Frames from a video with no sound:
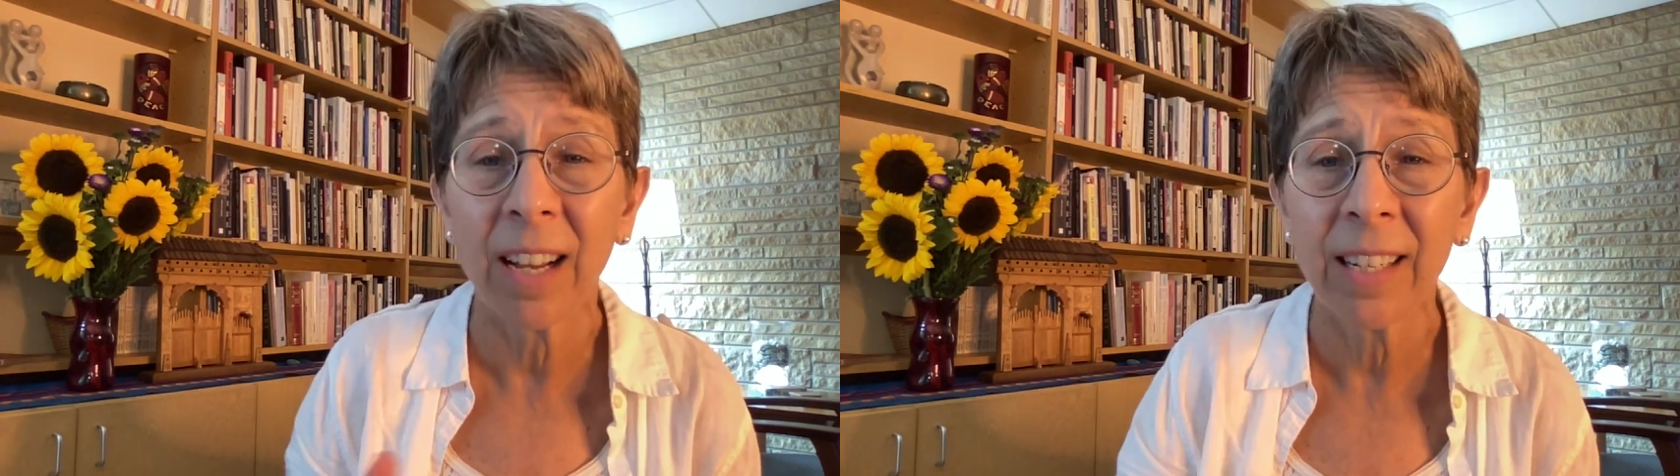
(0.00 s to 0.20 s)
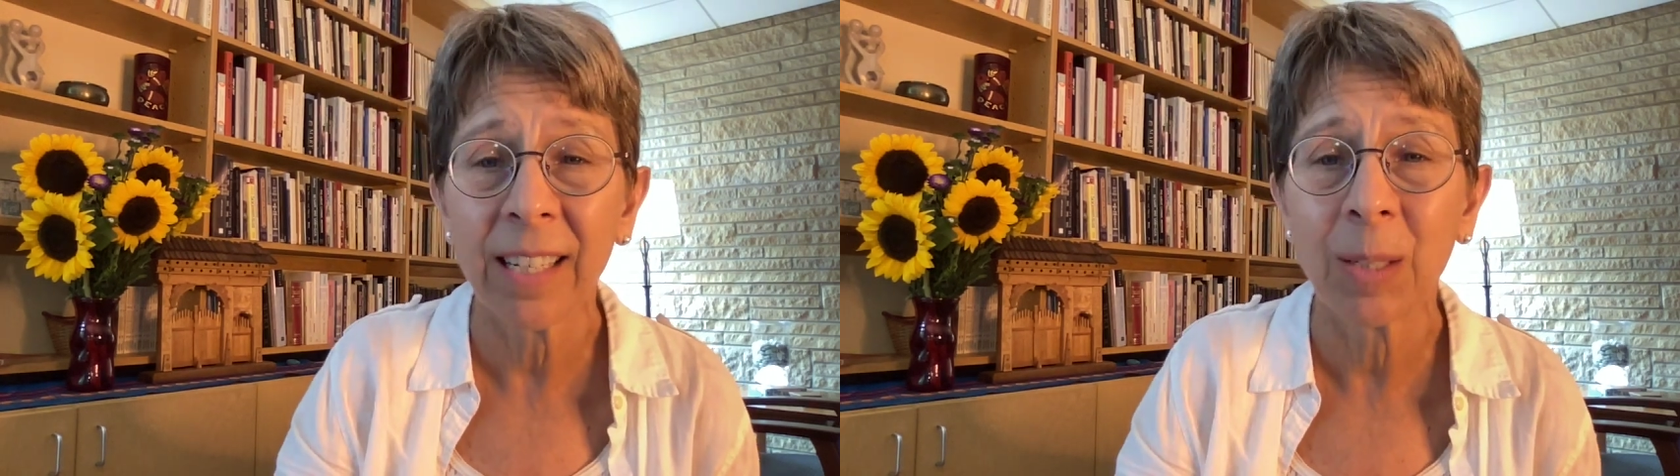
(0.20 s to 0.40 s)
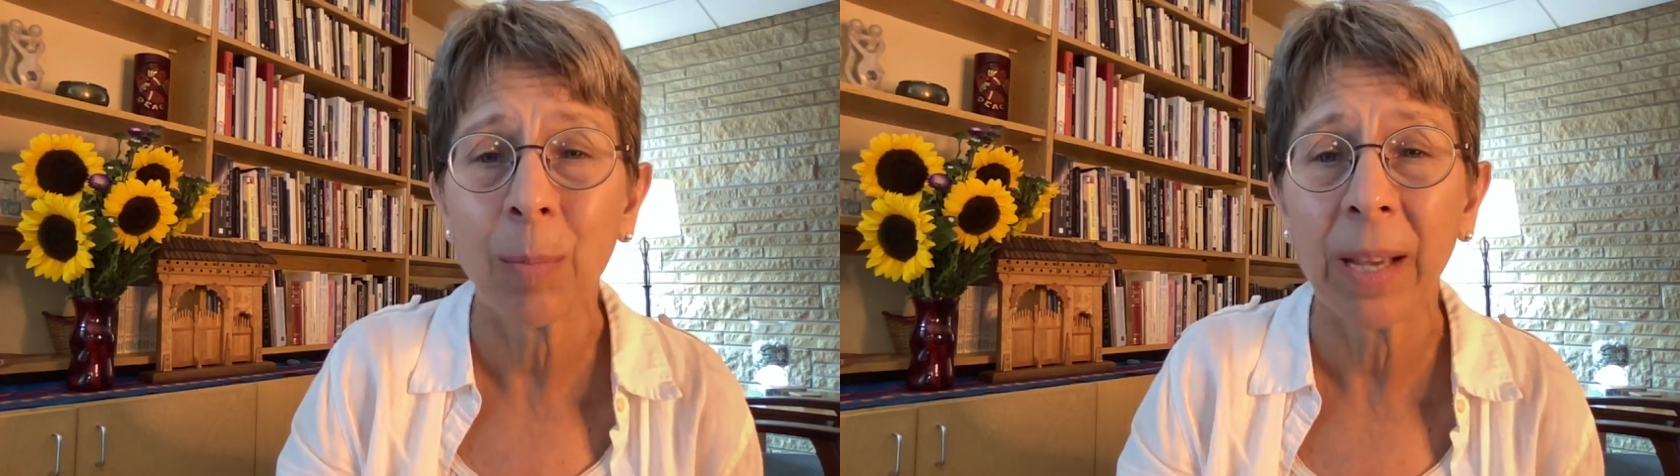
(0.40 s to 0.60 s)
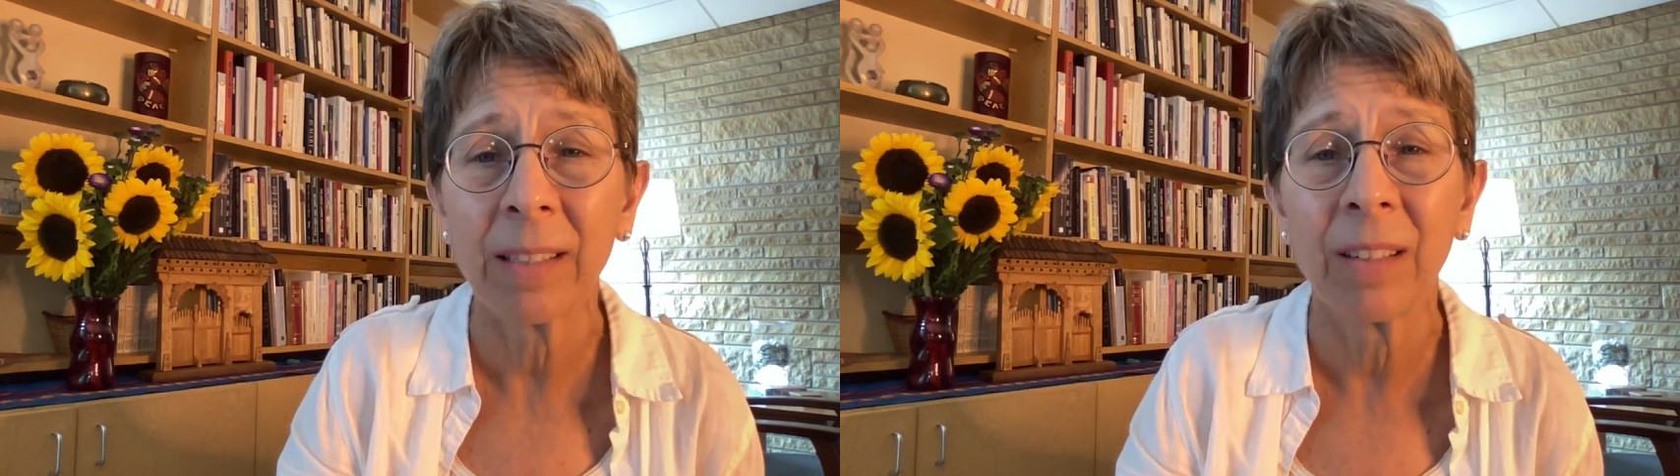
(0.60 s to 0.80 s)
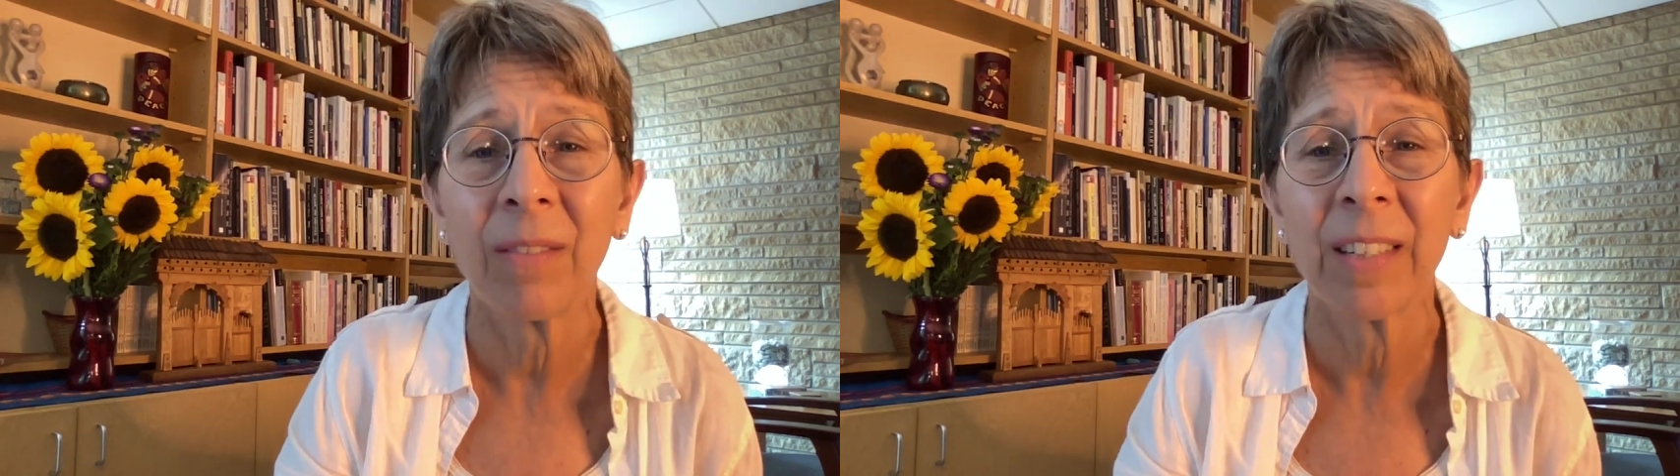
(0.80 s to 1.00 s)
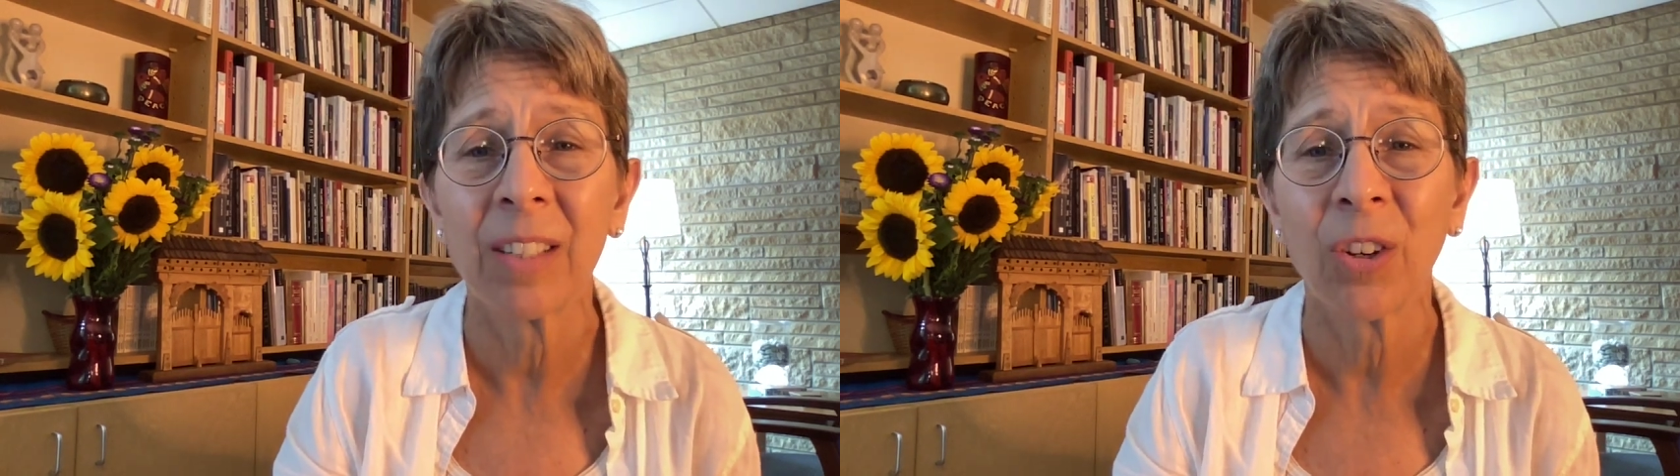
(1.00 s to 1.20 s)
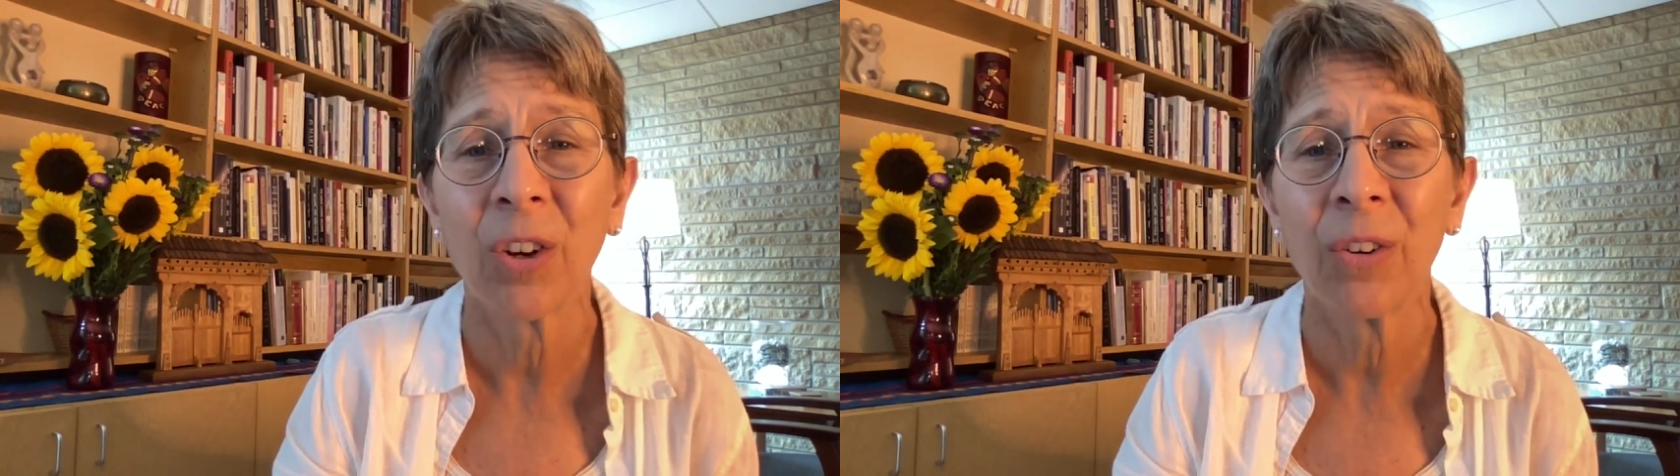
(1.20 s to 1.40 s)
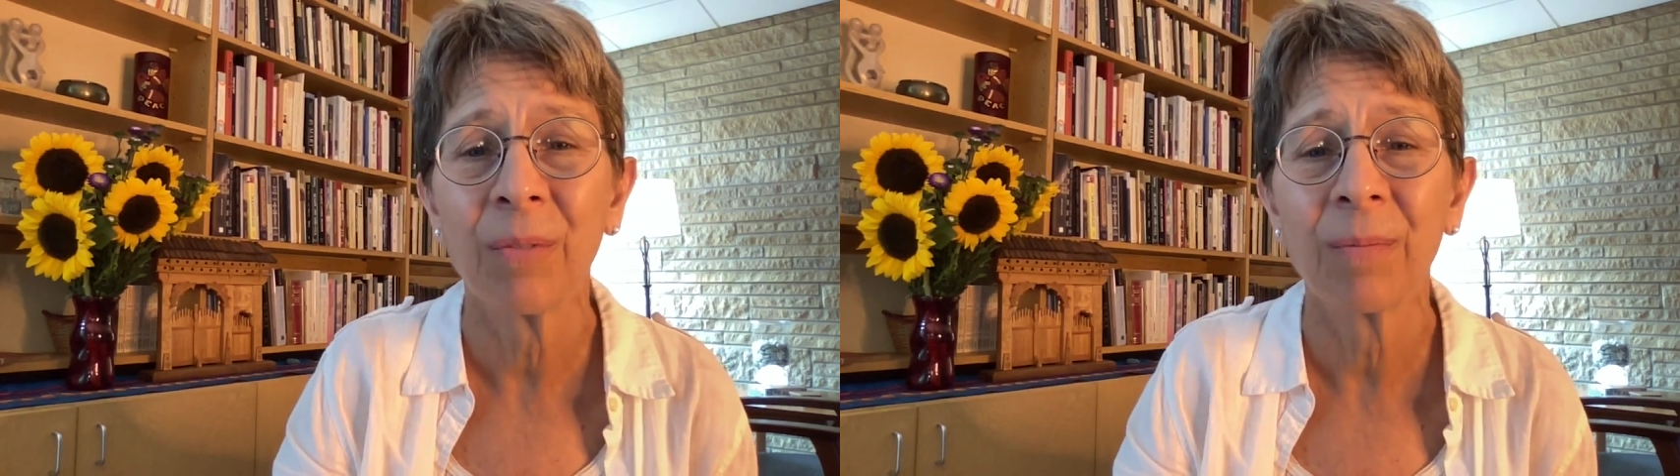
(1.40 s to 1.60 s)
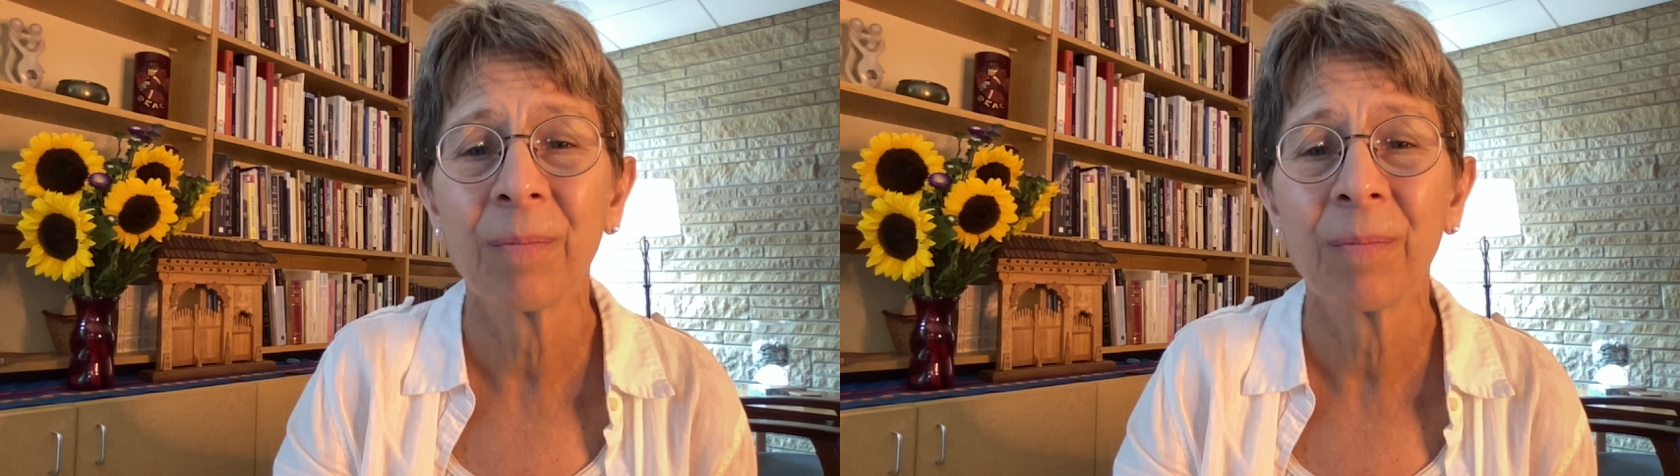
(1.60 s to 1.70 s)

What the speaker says: unexpected visitor.